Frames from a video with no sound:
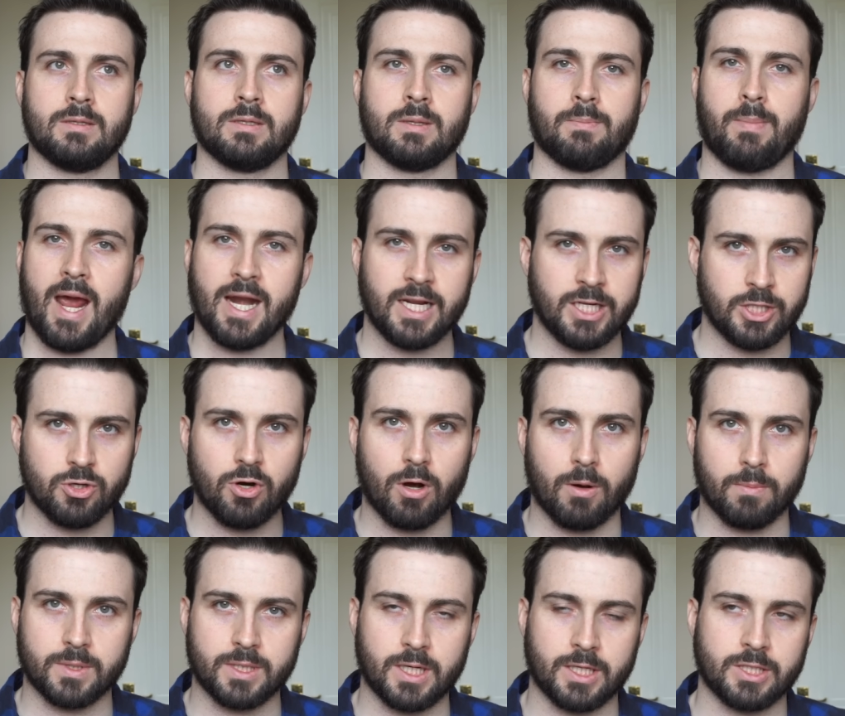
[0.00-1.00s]
The penny
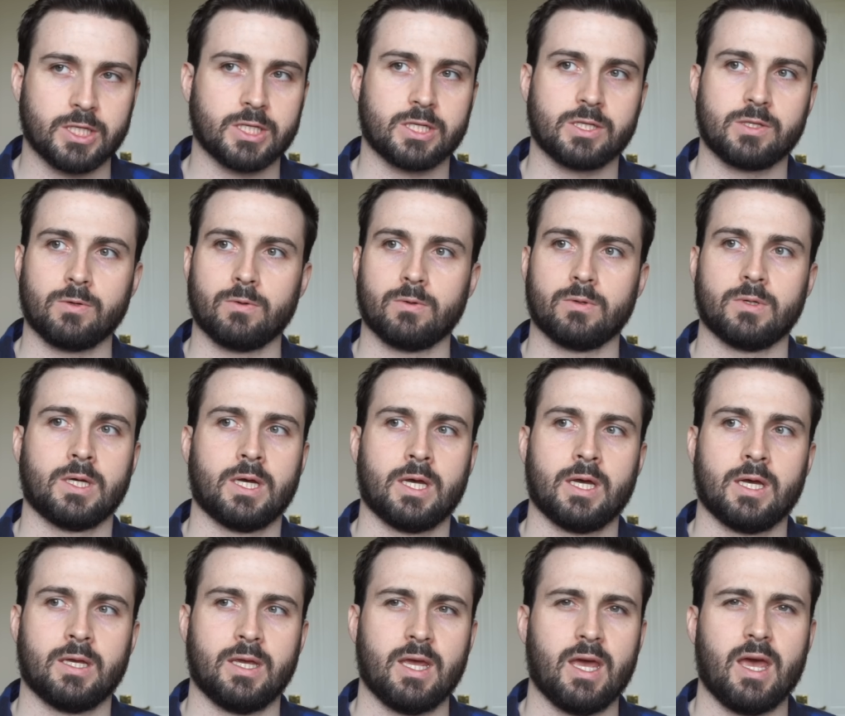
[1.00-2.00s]
dropped. I just thought,
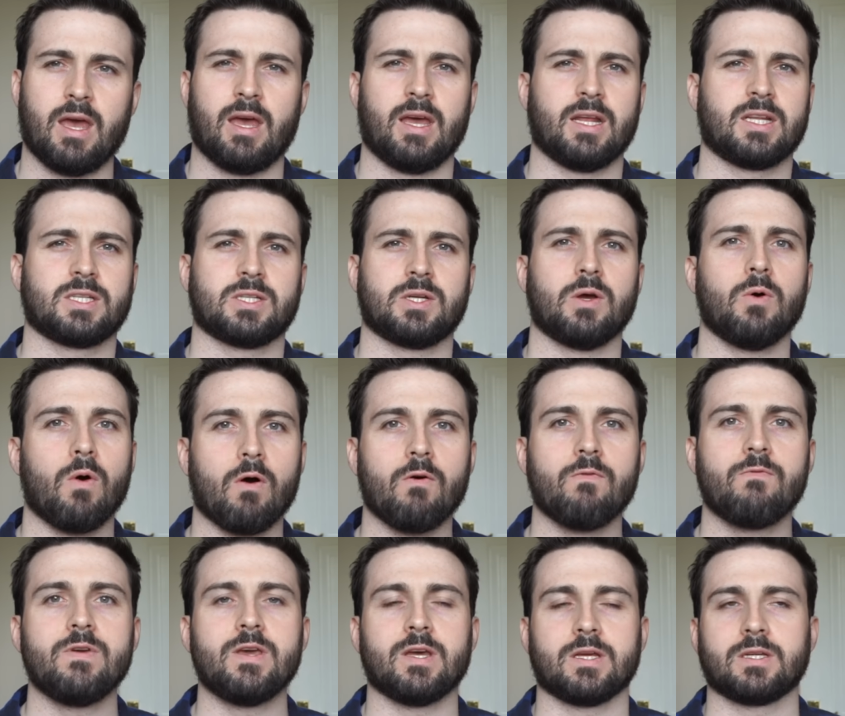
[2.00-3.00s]
yeah, it's so
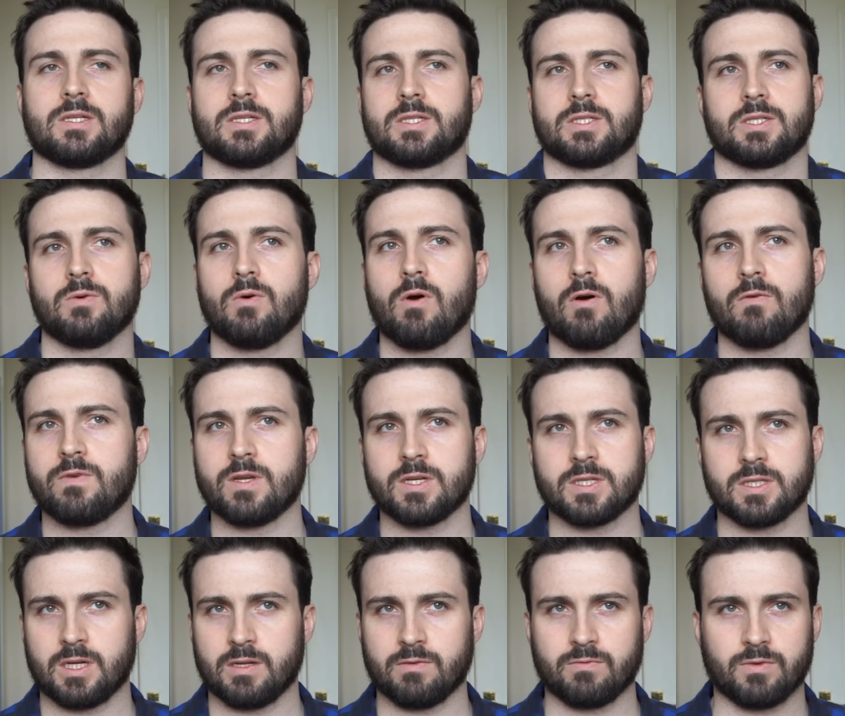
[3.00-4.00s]
obvious. It's so
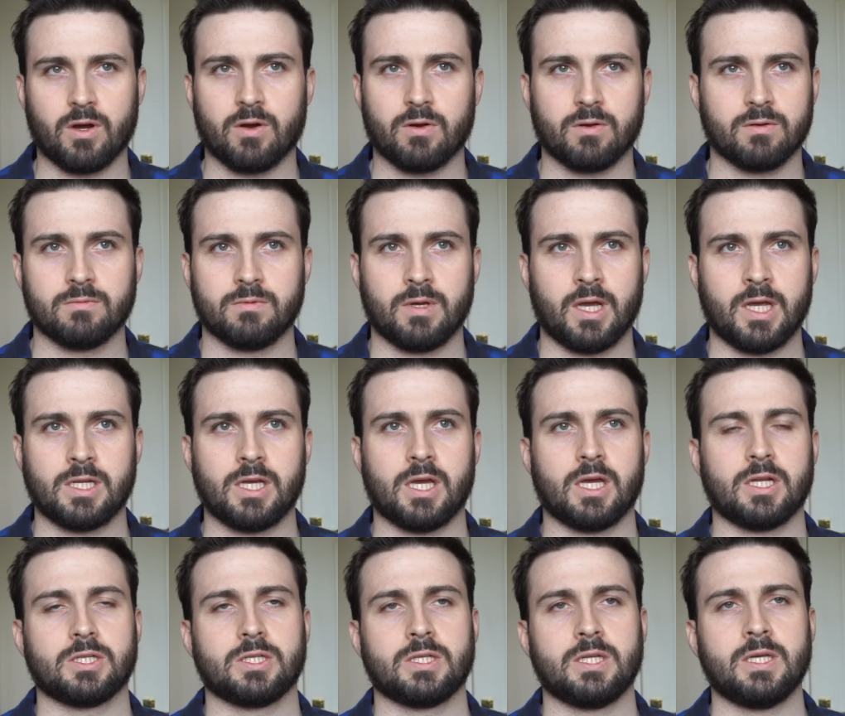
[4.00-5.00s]
obvious that I've got
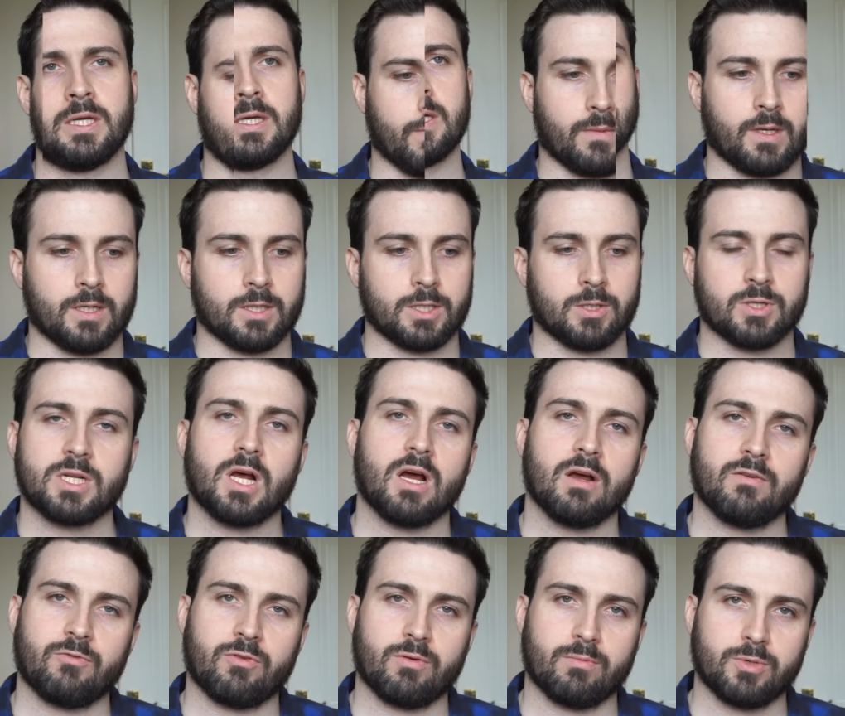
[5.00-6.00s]
ADHD. So
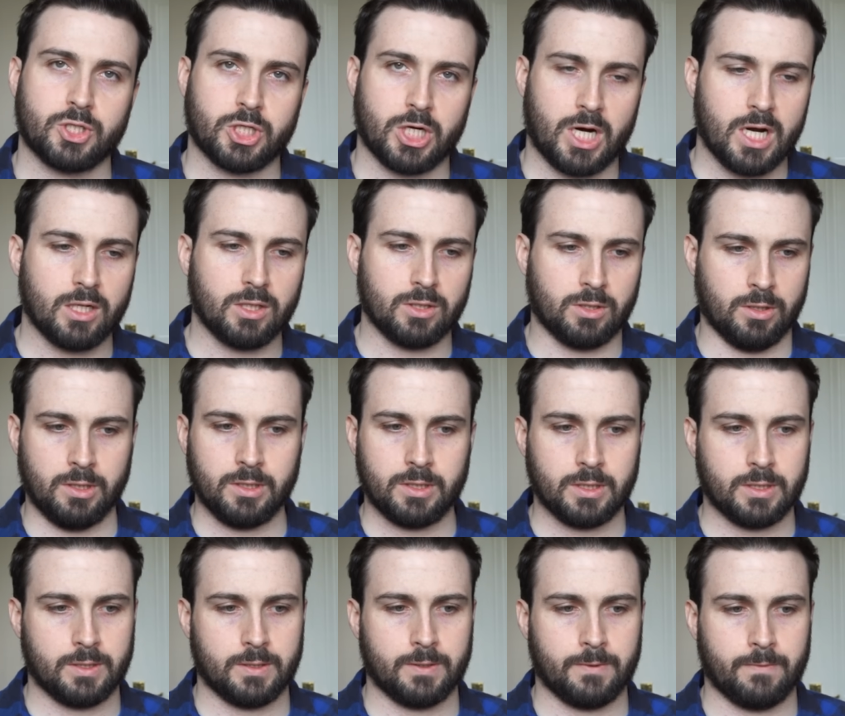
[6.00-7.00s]
starting from
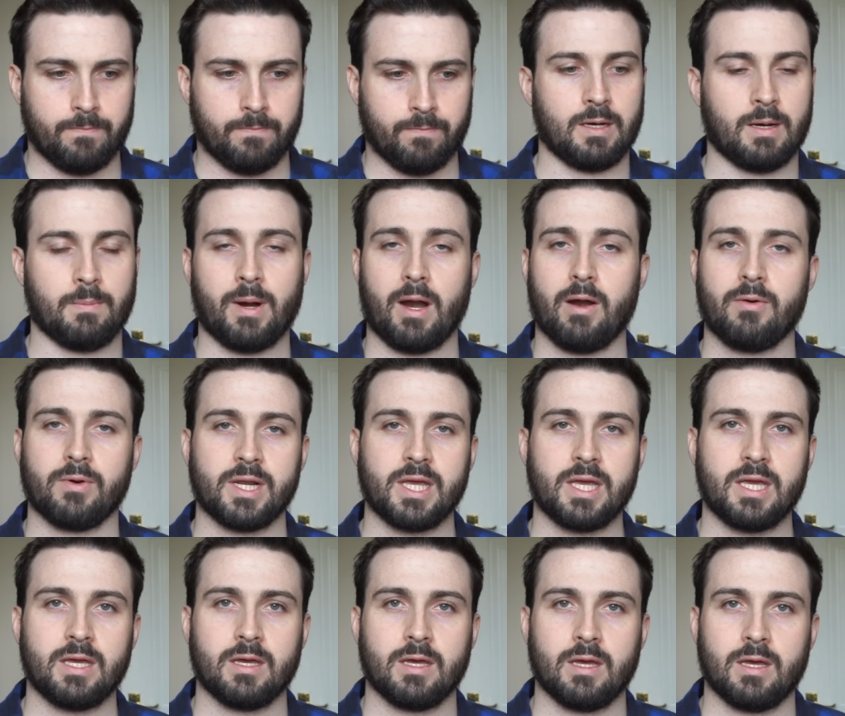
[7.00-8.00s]
childhood,
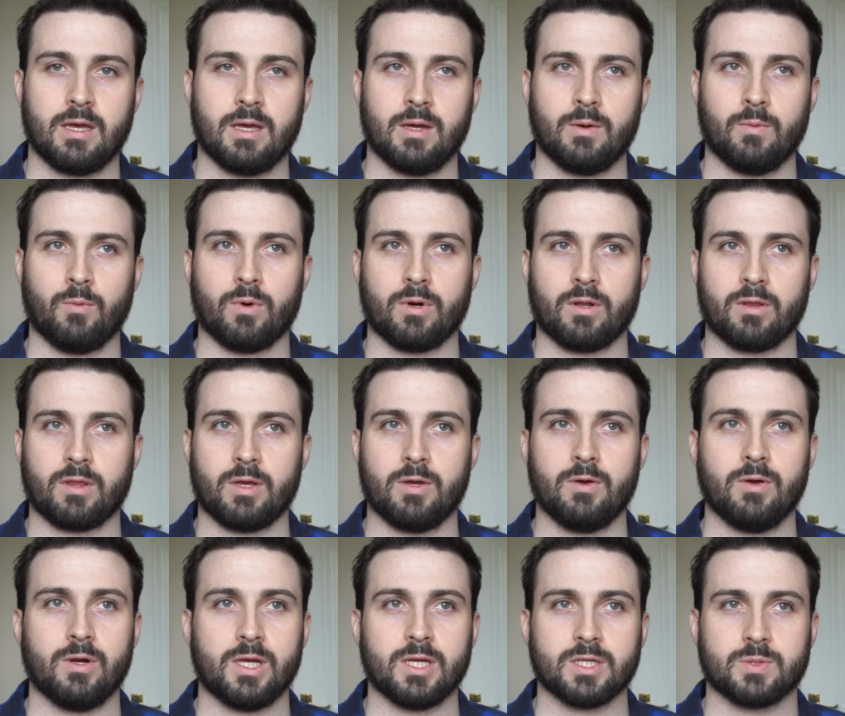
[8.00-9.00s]
apparently one of the
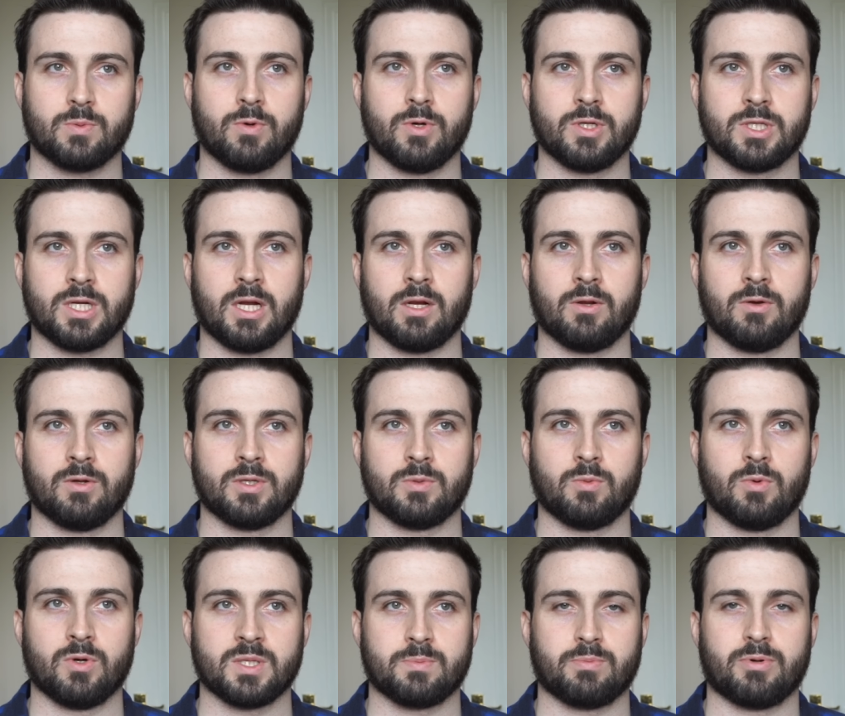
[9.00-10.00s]
earliest words I learned
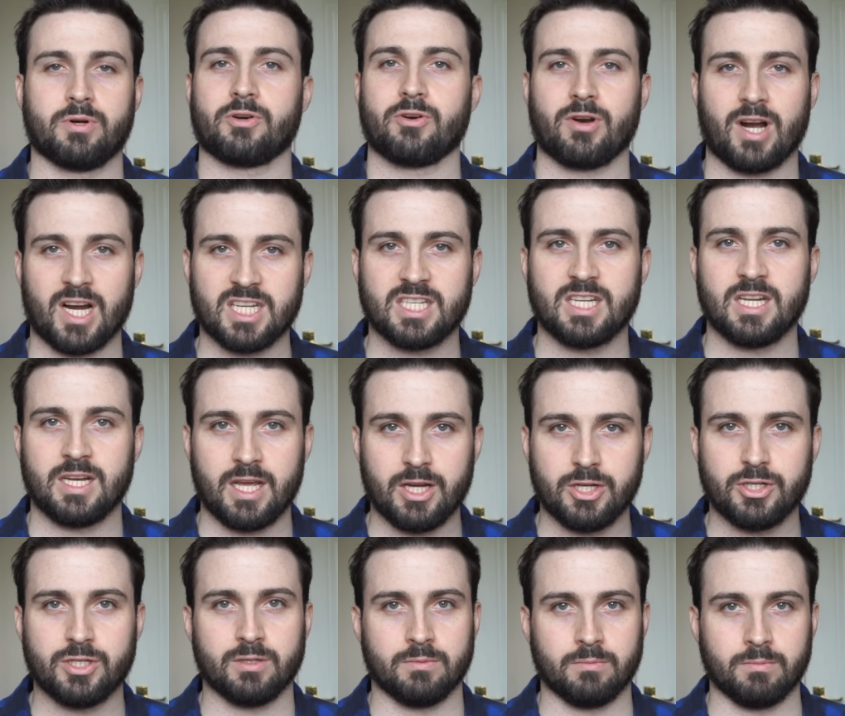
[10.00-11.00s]
was
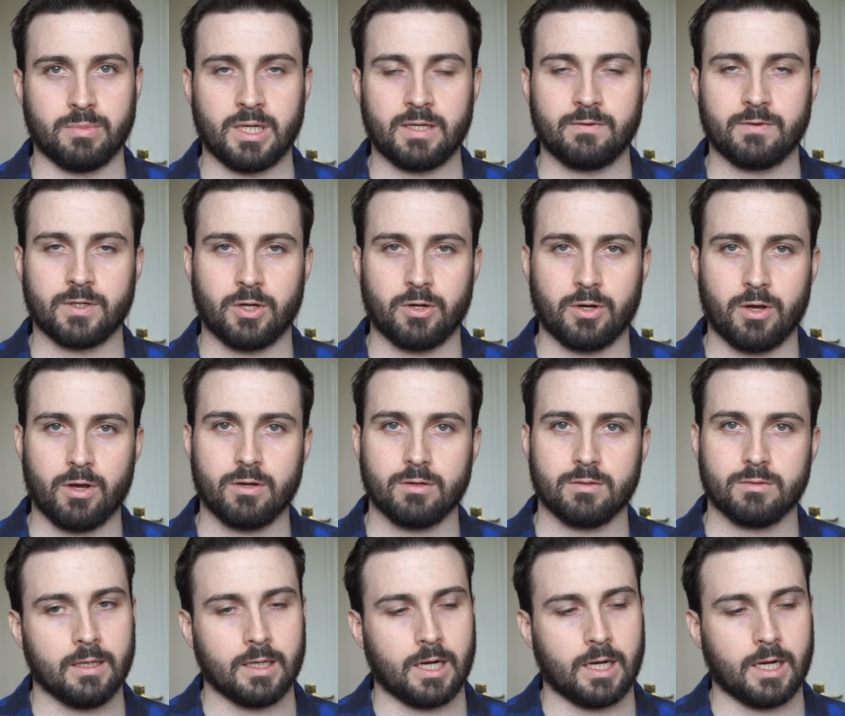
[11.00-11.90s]
procrastination, believe it or not.